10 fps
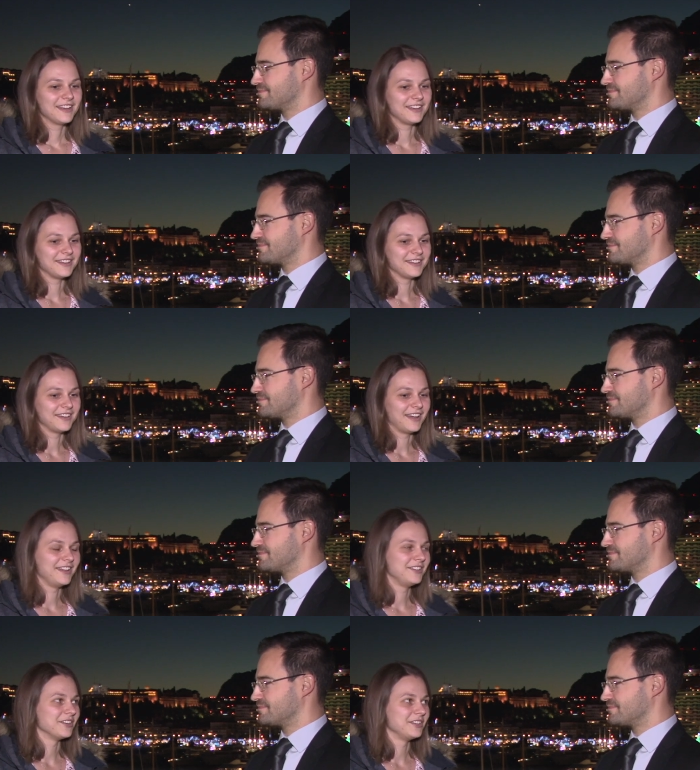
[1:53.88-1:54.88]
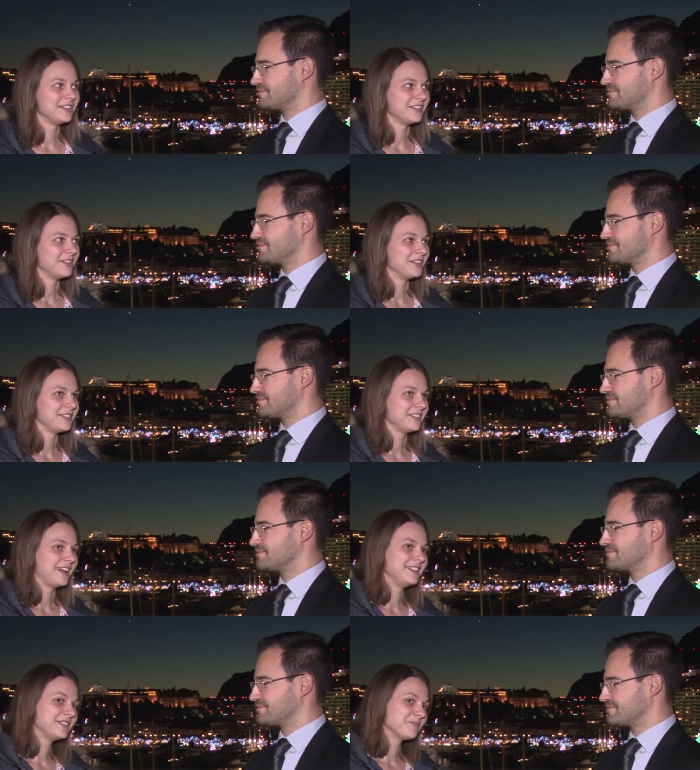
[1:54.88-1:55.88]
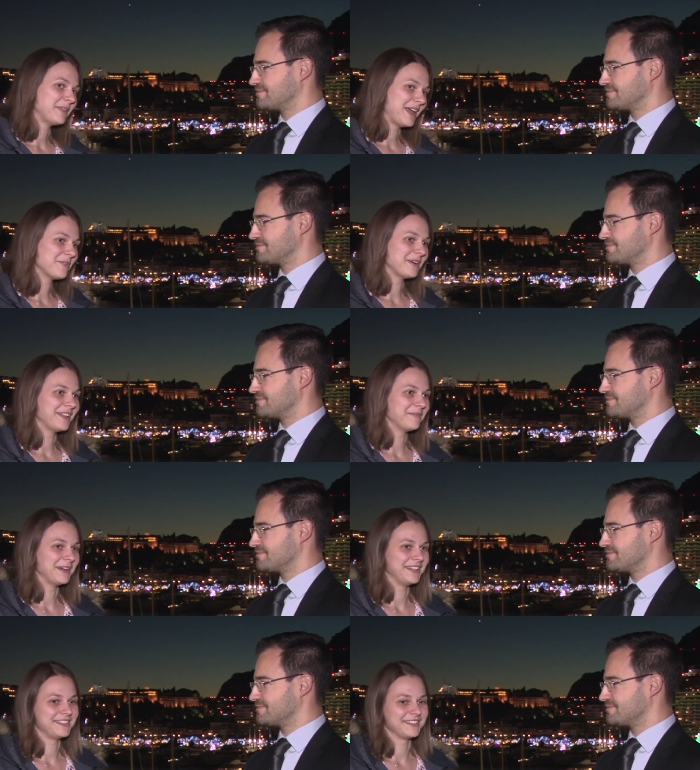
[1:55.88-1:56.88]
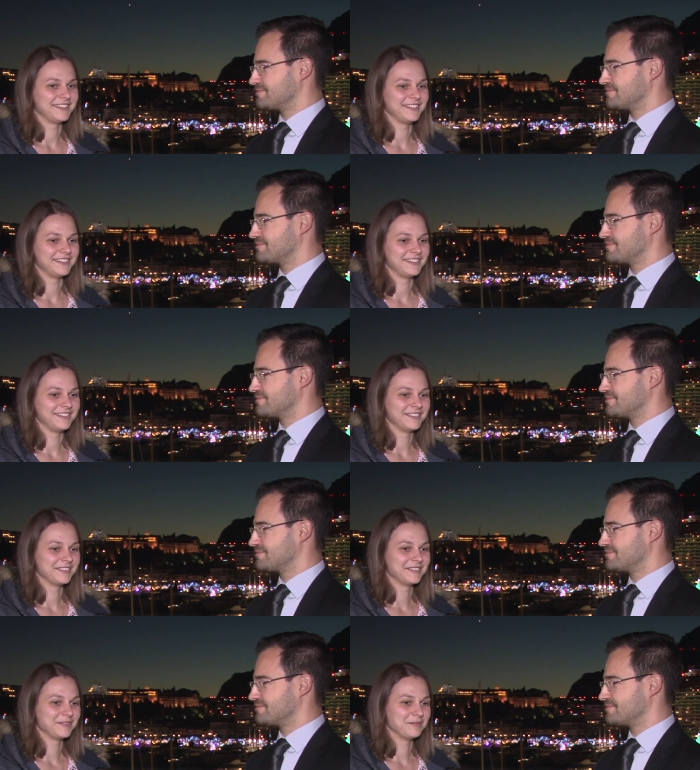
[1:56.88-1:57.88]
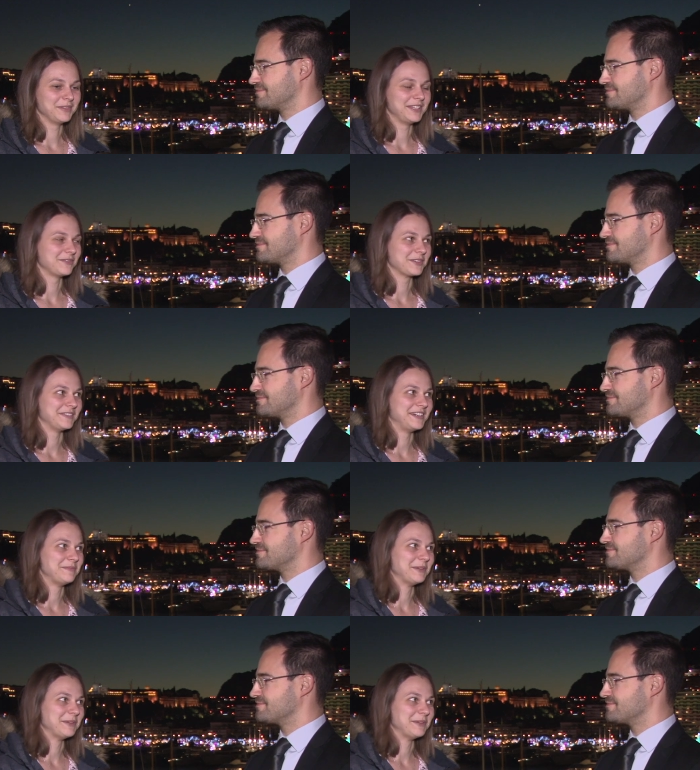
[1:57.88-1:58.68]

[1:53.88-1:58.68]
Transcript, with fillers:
Speaker 1: Uh, I enjoyed it a lot. I didn't play well, but uh, but it was very